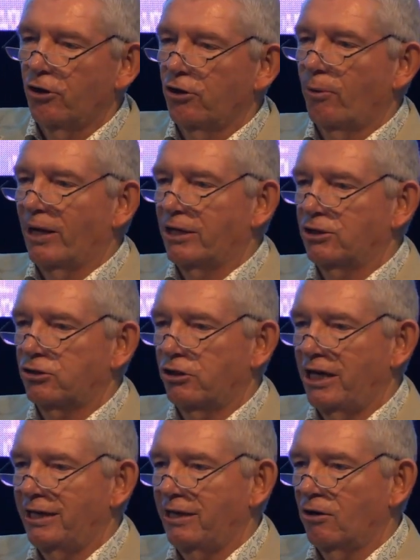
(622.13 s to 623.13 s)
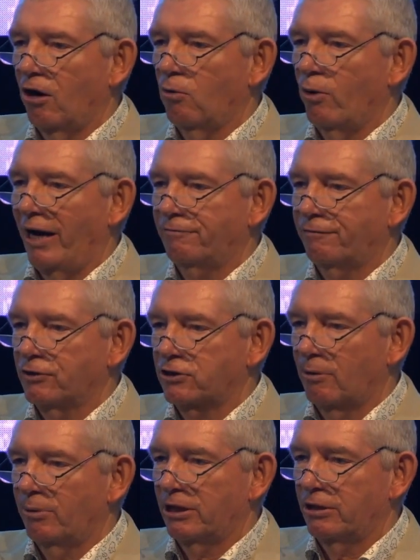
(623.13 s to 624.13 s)
don't know whether you should eat it or wait for
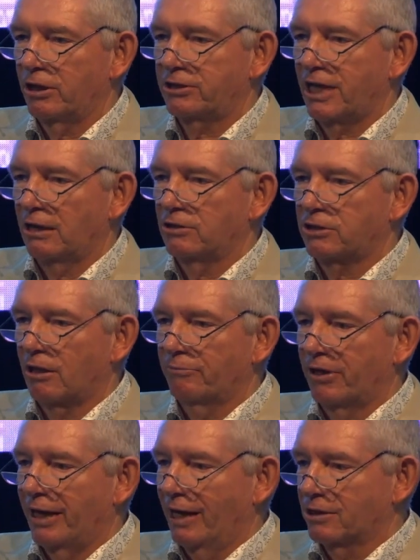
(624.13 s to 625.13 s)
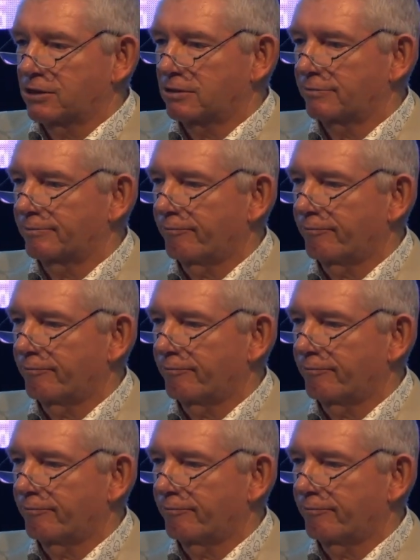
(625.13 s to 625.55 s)
somebody to tell you something else.